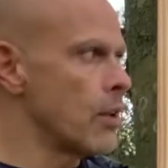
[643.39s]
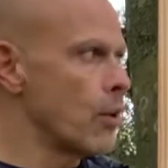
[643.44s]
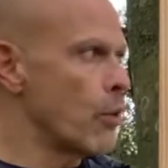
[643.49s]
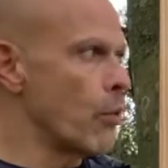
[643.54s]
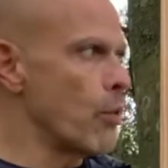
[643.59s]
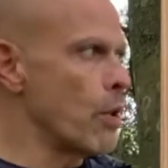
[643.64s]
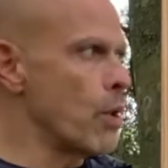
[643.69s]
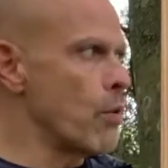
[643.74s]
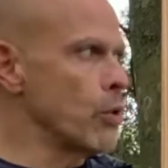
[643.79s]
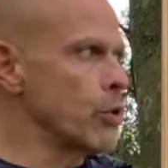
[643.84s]

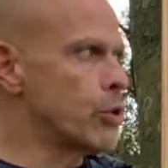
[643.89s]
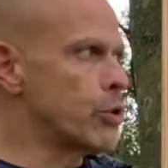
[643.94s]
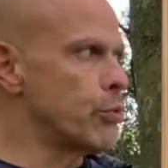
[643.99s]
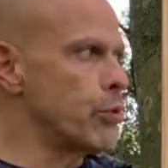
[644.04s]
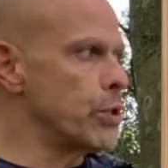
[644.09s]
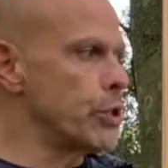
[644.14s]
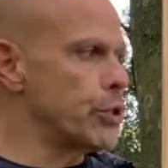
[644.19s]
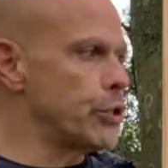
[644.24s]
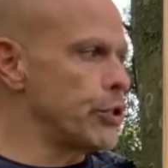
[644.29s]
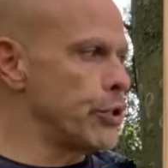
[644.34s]
We want to
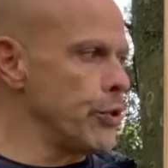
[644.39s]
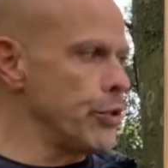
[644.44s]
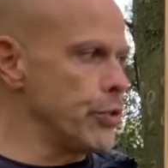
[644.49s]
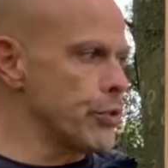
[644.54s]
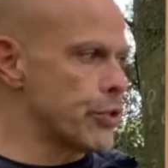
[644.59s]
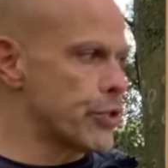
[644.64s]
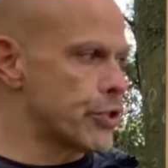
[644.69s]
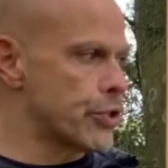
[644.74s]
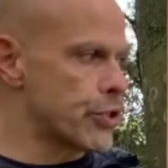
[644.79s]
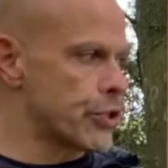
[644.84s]

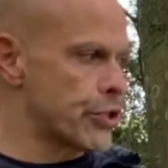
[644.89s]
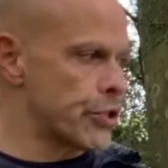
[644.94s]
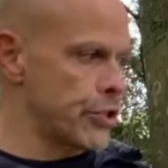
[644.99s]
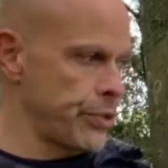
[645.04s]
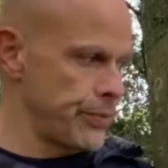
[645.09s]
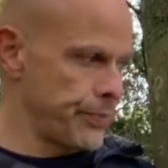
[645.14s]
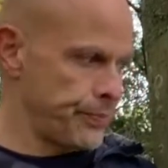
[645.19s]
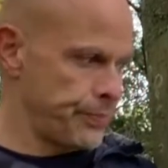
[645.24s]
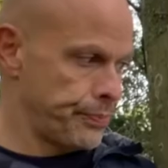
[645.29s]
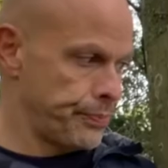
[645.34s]
reduce
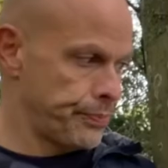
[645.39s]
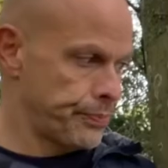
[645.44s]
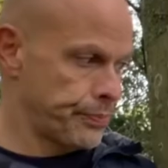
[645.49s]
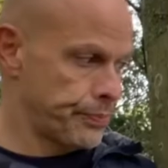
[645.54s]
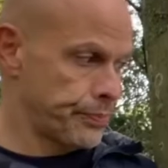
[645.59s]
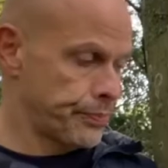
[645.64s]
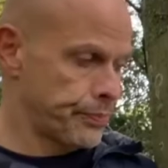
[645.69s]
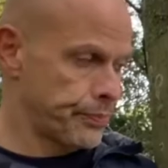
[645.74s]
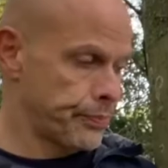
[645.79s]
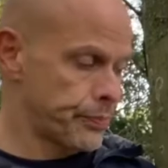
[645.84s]

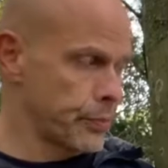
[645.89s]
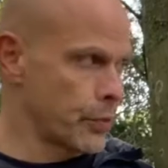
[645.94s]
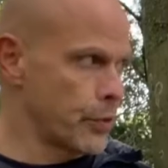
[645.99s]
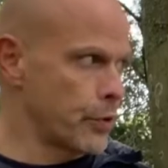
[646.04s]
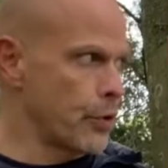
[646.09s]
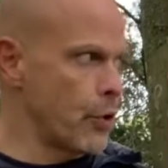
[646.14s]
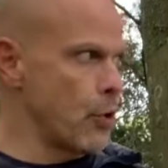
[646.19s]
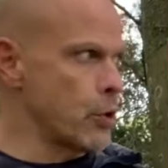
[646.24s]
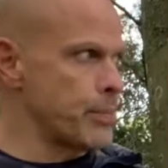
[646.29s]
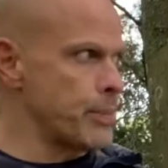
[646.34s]

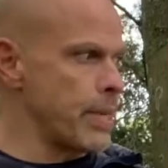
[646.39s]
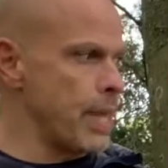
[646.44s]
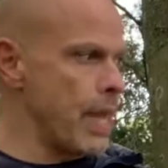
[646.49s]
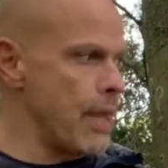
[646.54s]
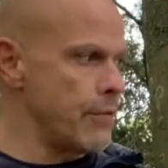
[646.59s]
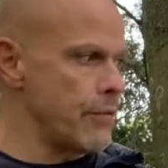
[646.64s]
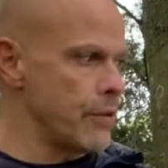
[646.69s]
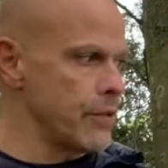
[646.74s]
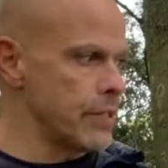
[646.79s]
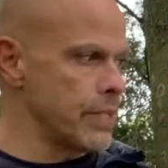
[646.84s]
those
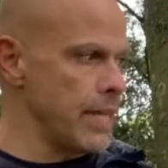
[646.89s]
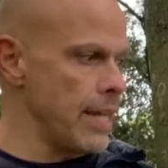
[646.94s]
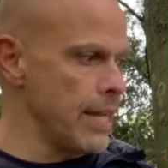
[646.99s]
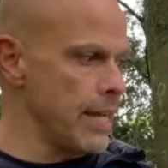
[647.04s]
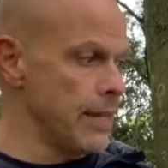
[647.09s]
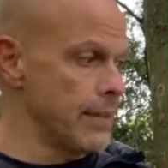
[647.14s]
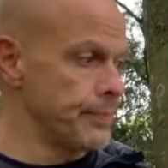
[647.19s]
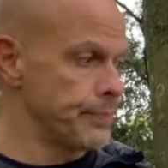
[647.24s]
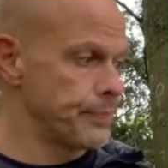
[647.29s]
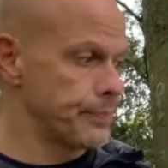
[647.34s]
behaviors here,